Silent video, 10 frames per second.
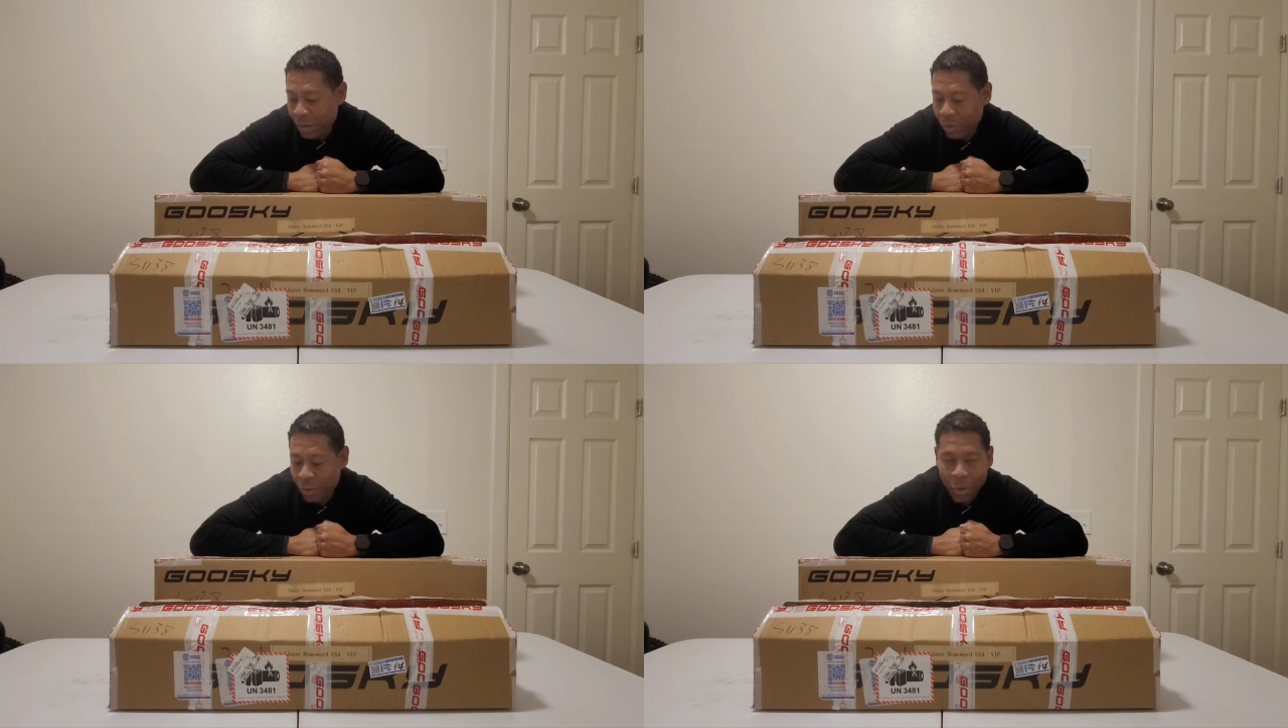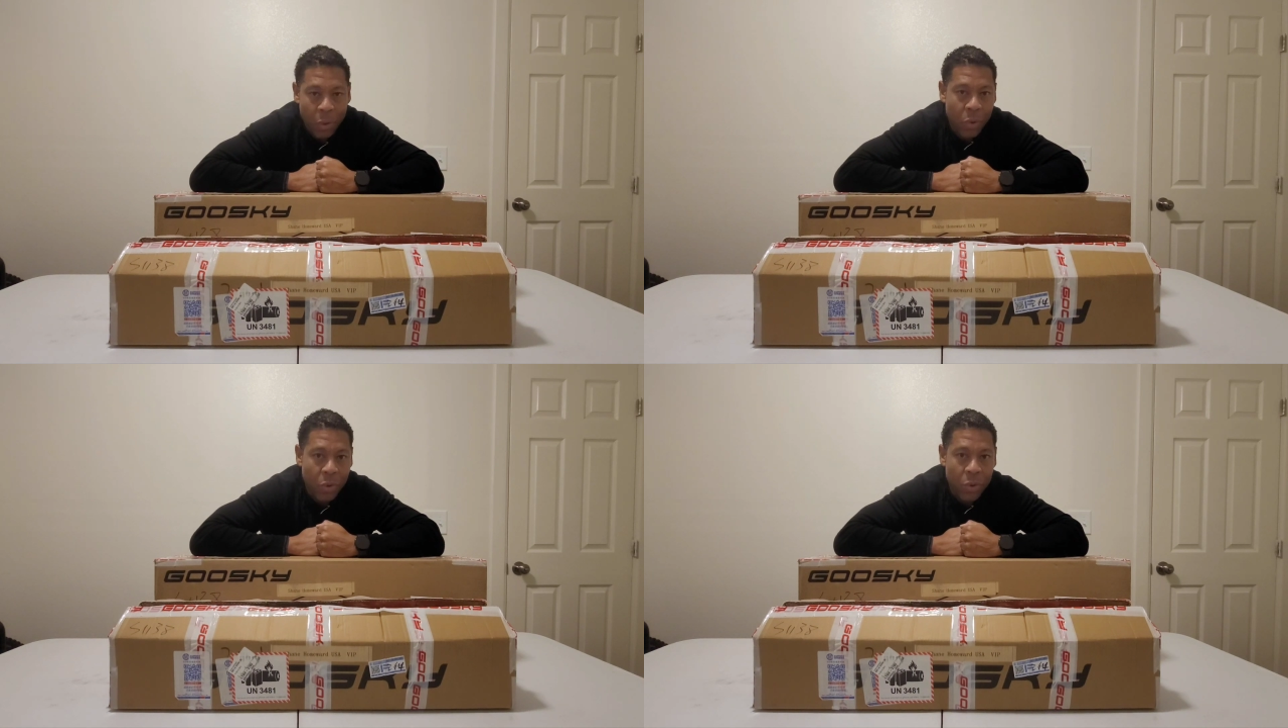
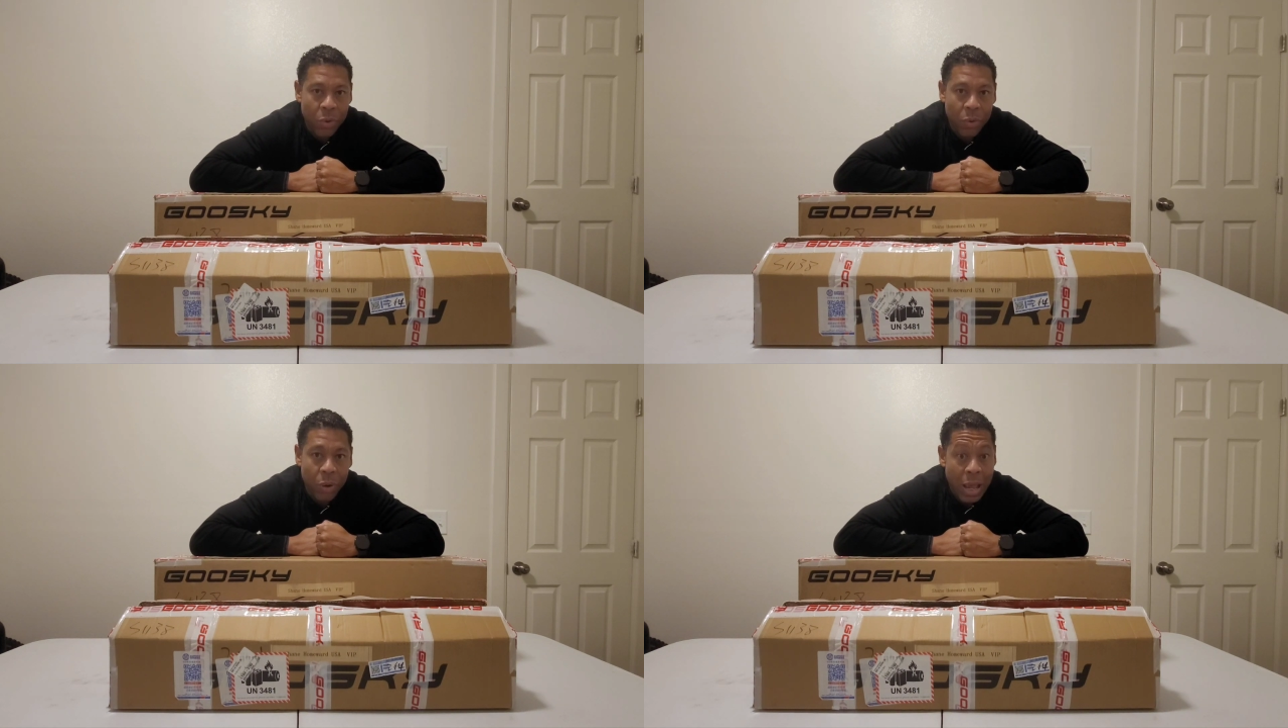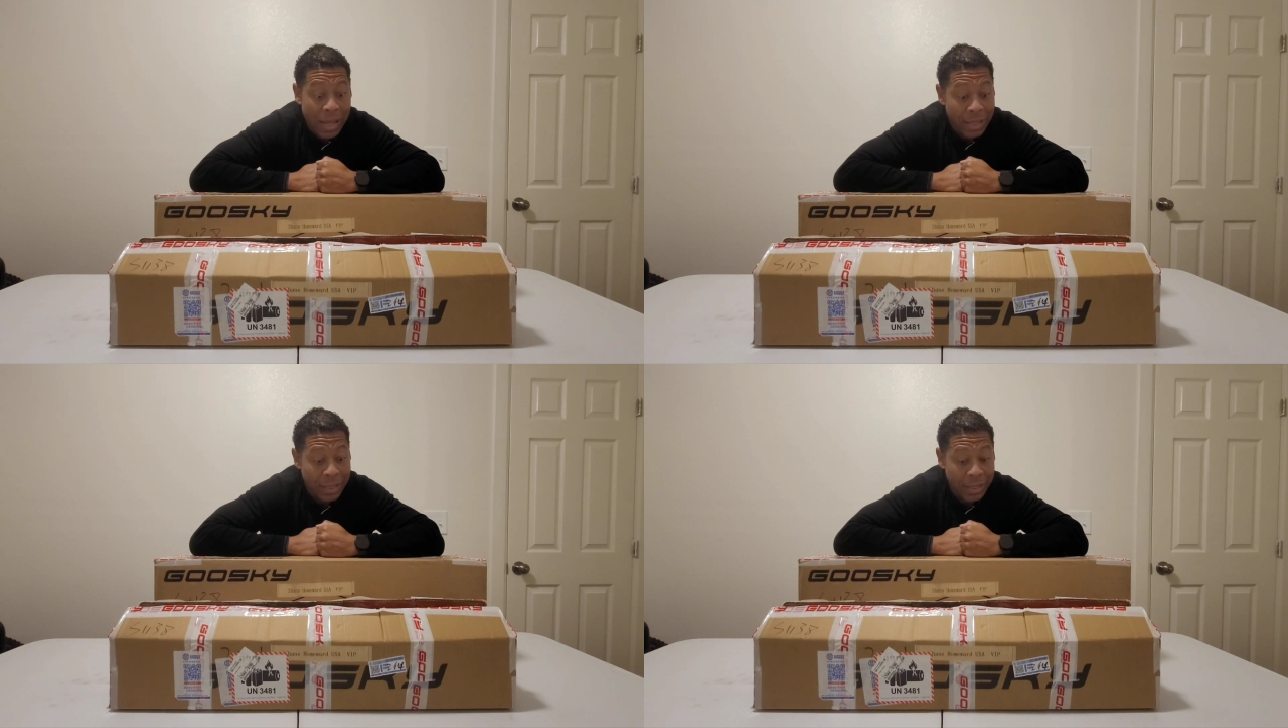So
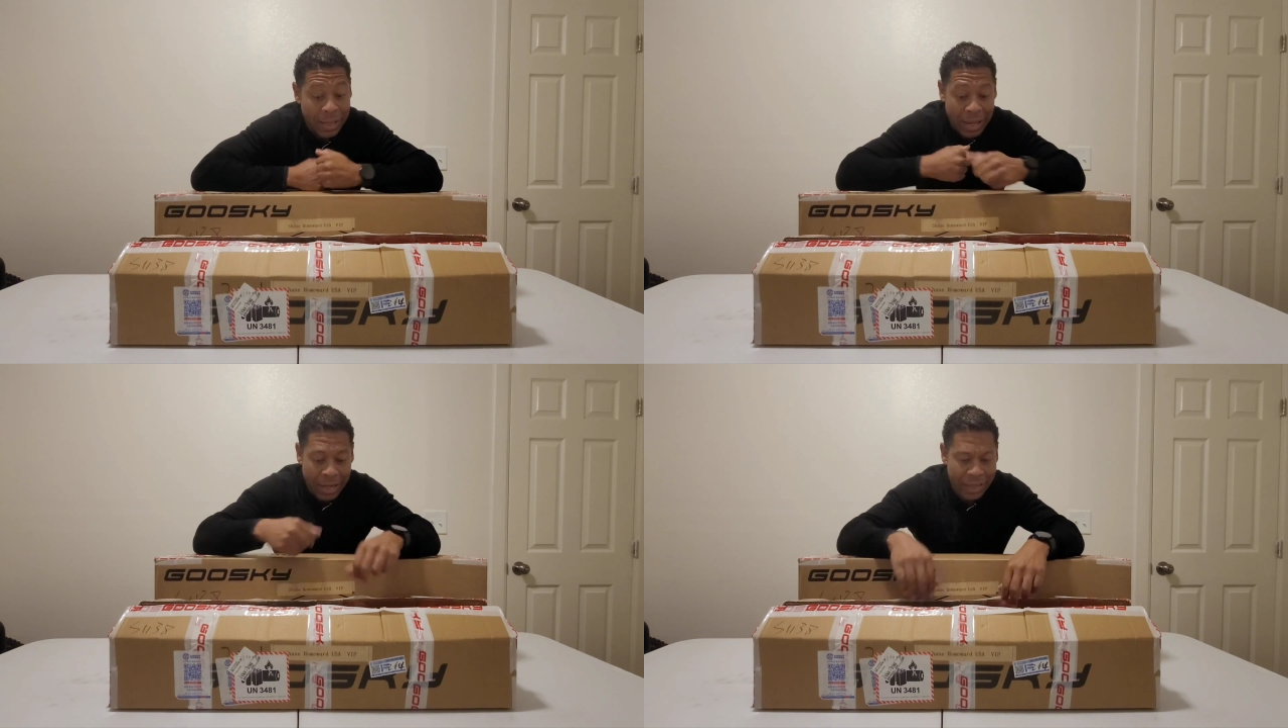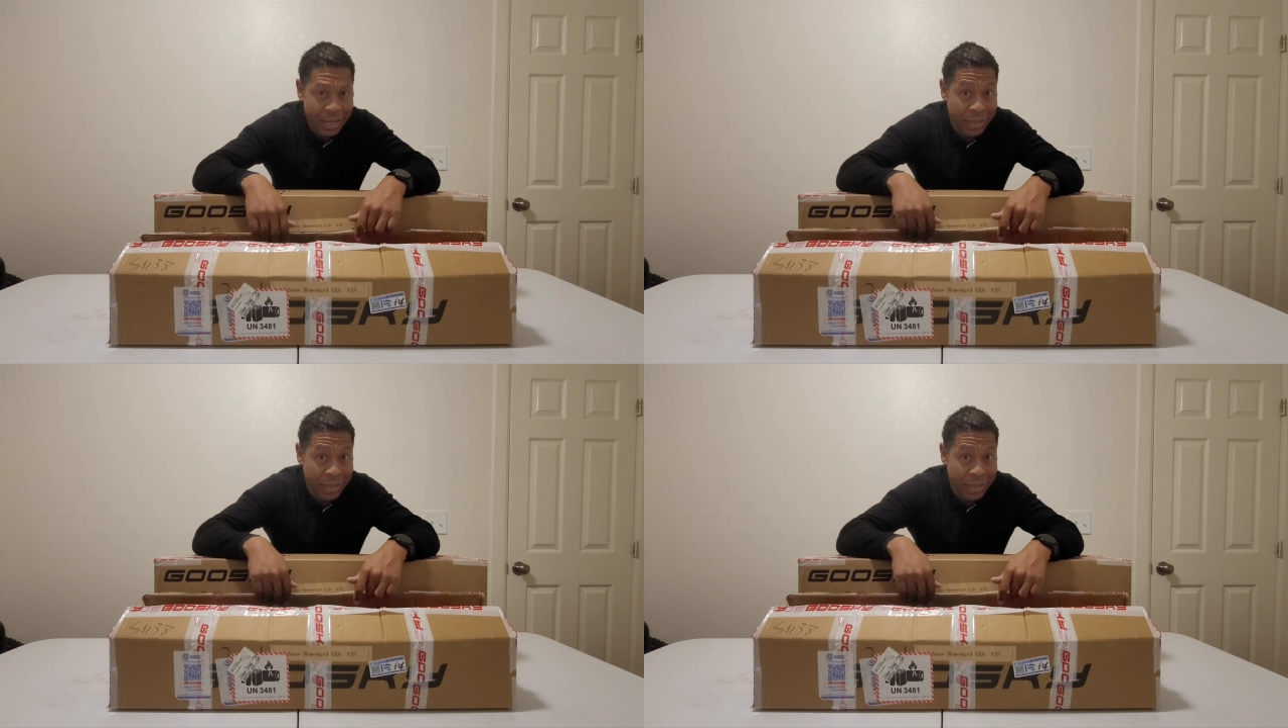I